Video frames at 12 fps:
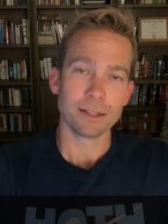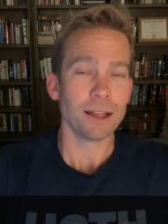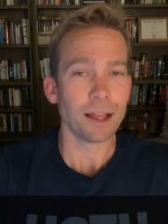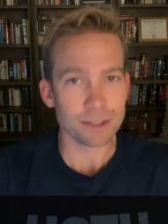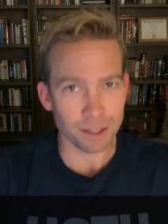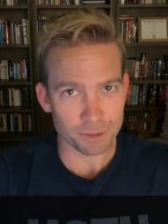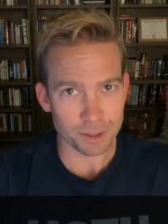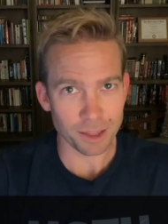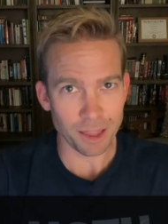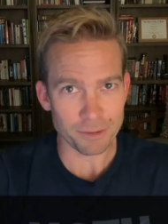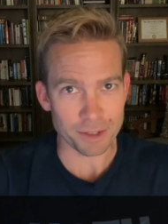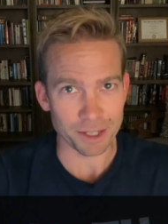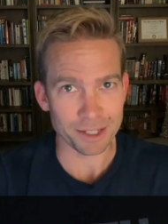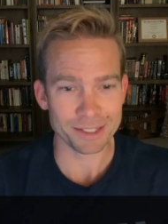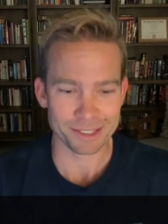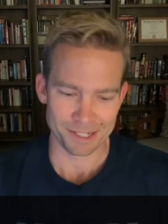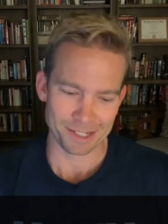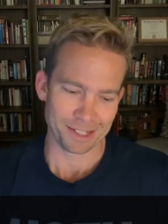at level 11...
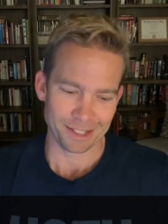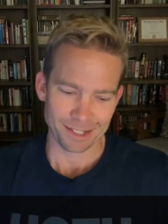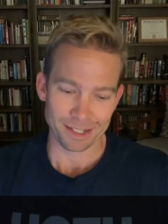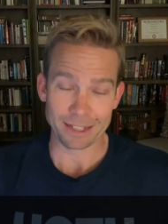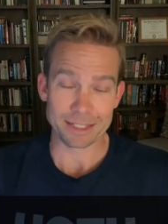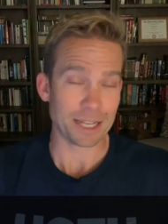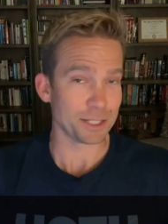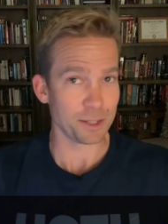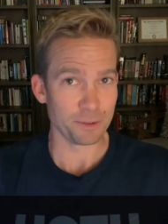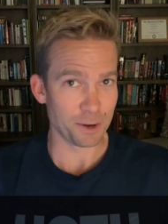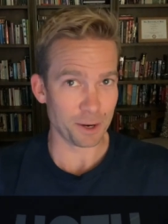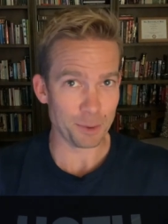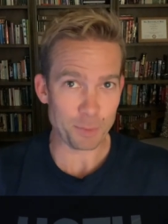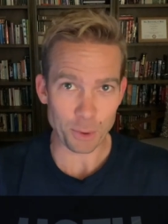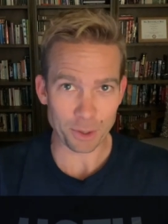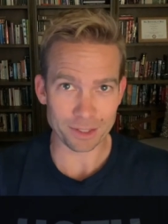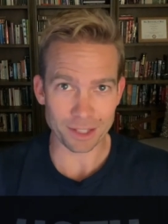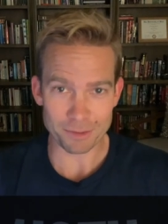it's actually a very
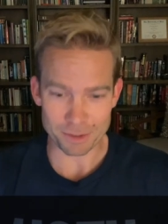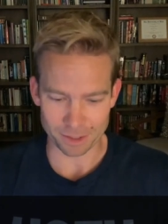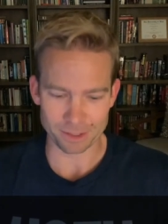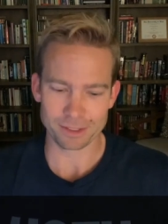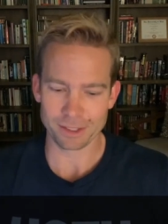important level.